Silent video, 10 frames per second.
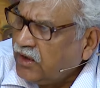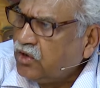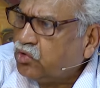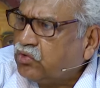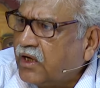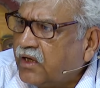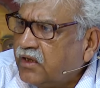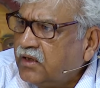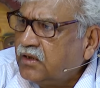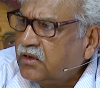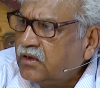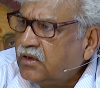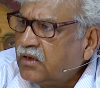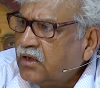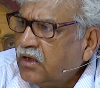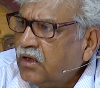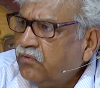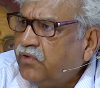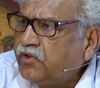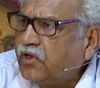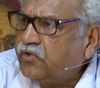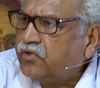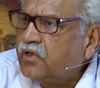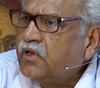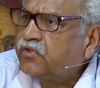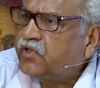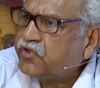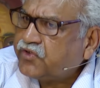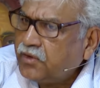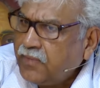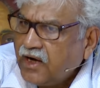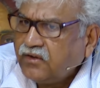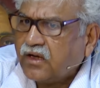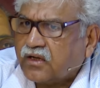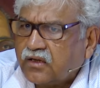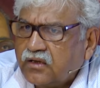inquiry which is systematic,